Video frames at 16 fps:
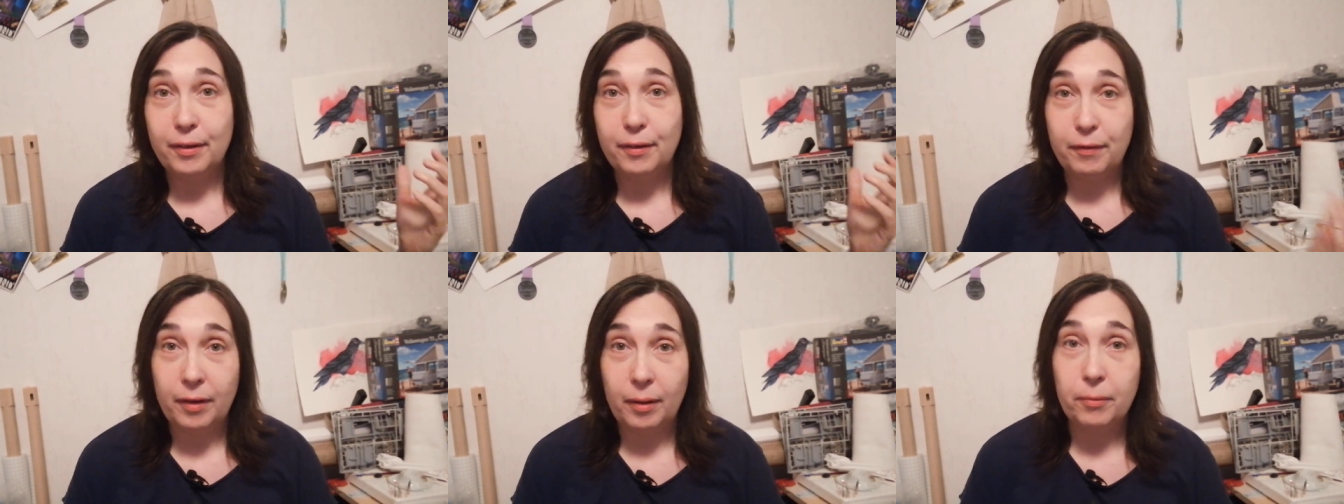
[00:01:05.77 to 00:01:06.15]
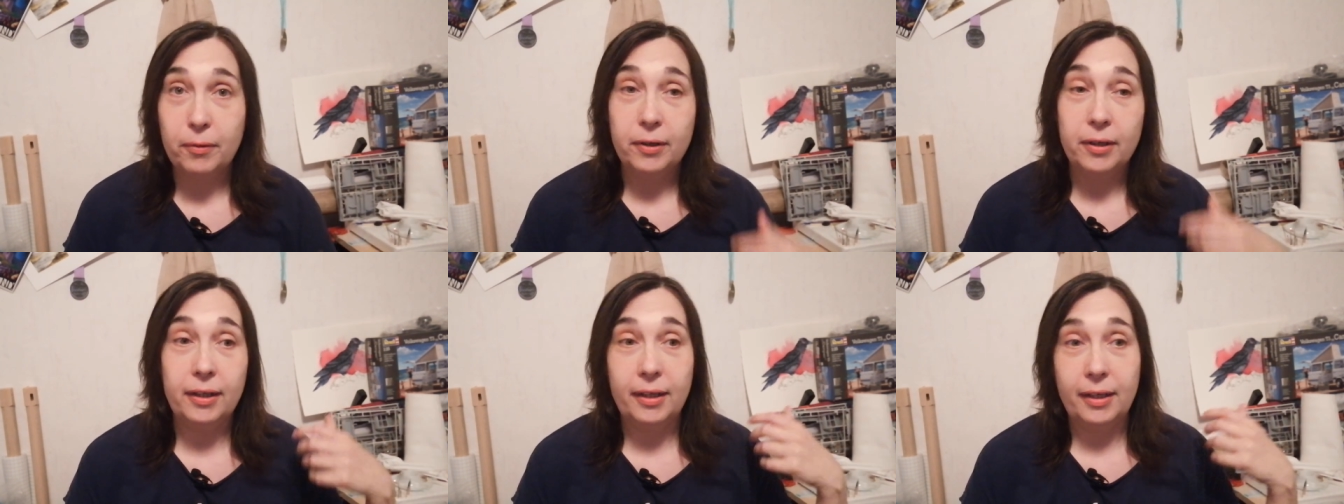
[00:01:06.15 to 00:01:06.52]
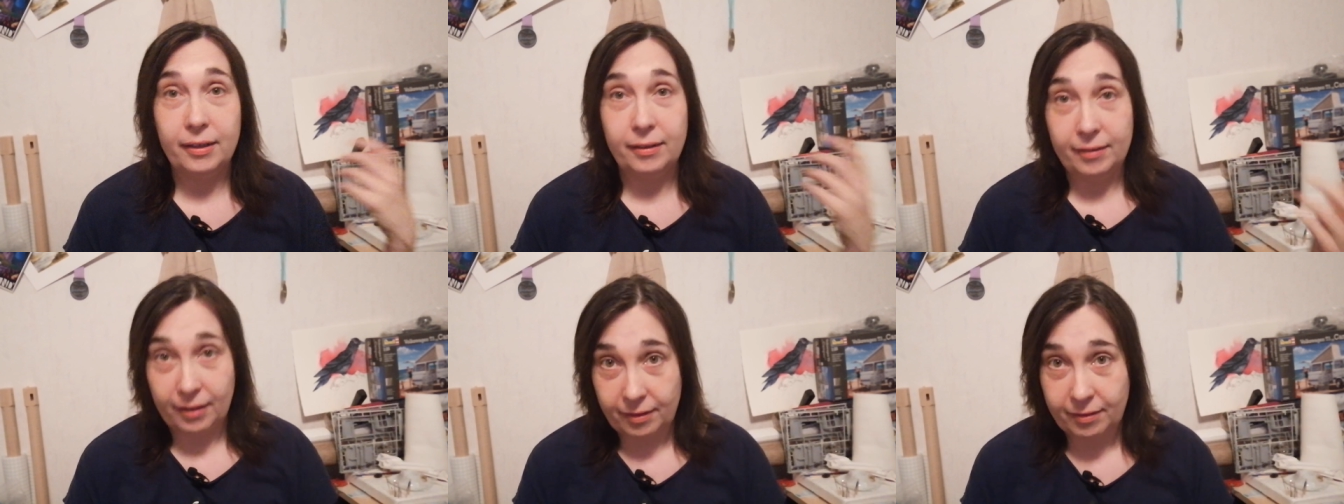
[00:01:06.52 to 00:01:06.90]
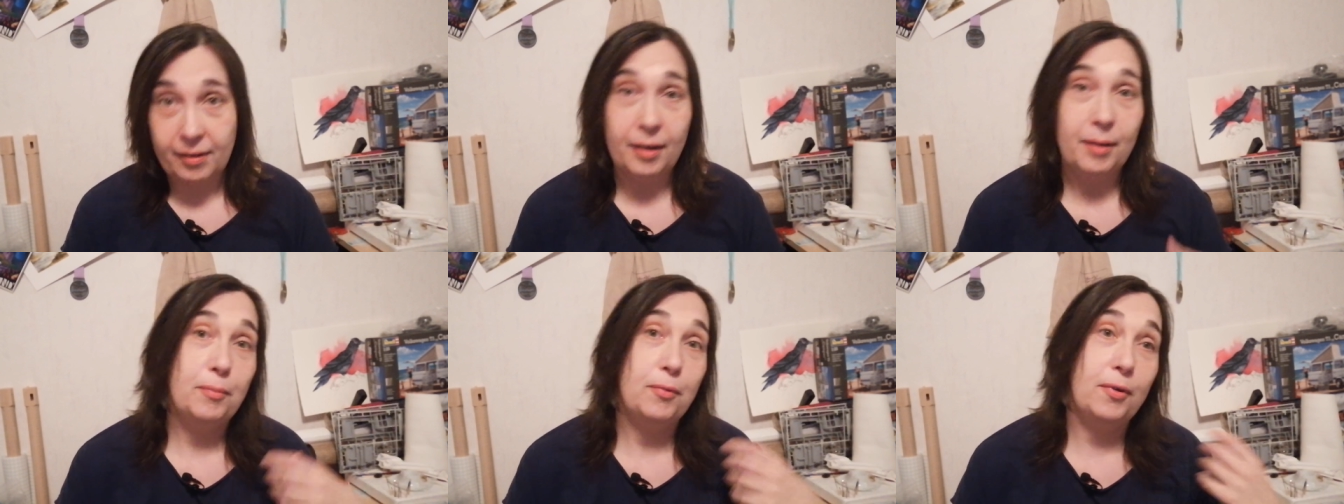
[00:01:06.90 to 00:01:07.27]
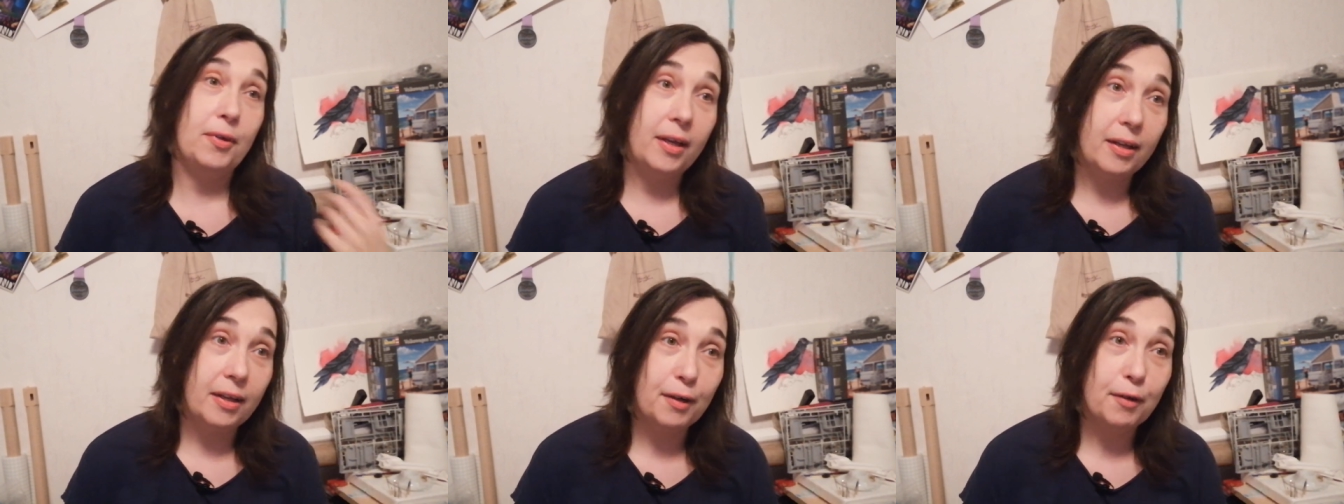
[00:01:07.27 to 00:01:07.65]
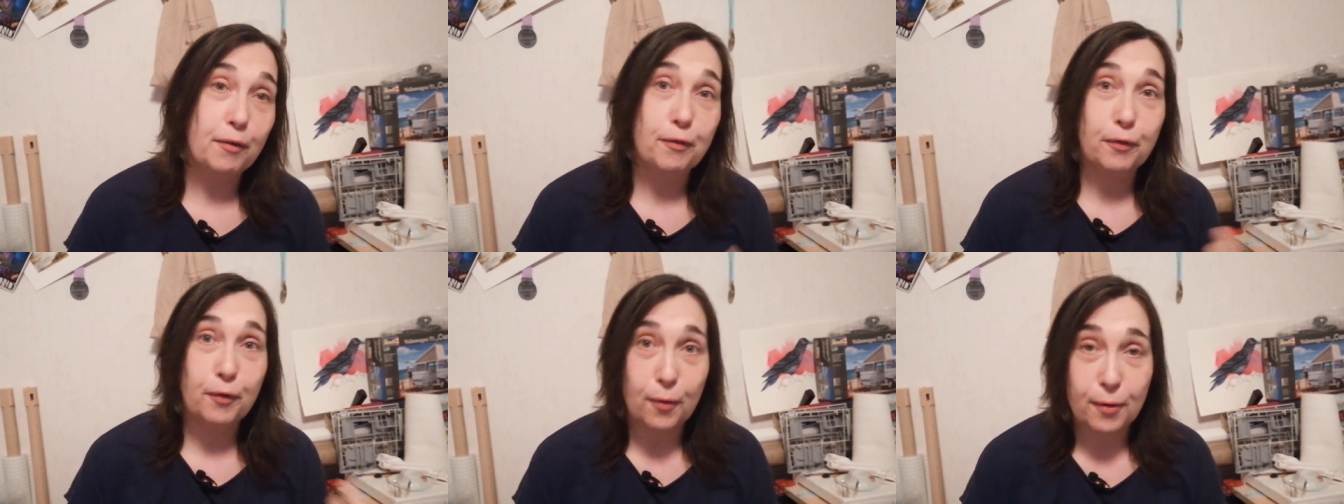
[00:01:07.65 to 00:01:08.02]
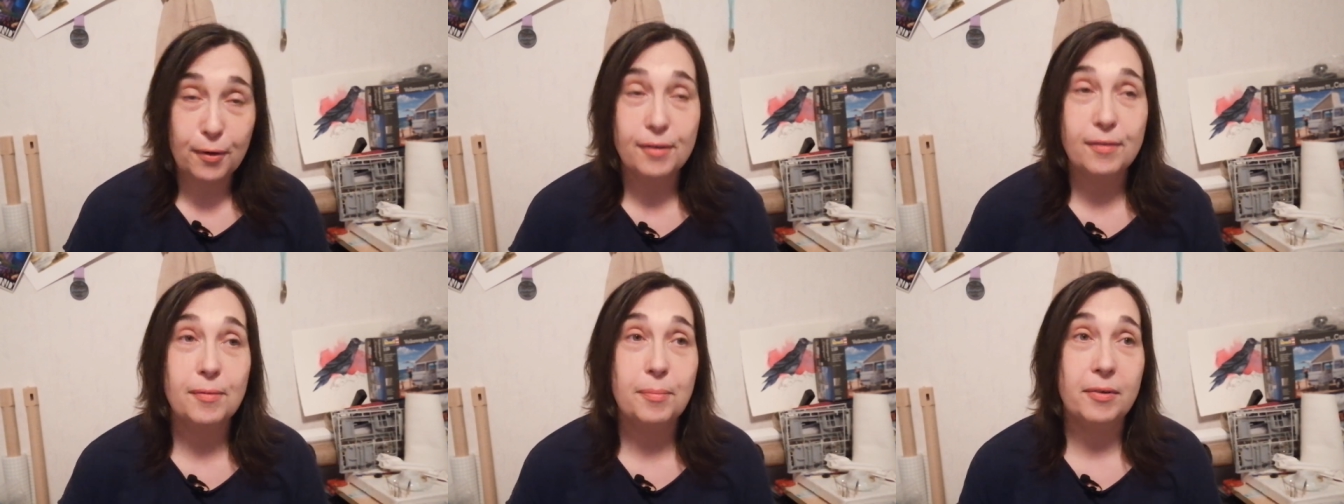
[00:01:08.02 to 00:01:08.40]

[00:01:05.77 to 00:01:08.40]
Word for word: fabric and it takes time to get here, of course,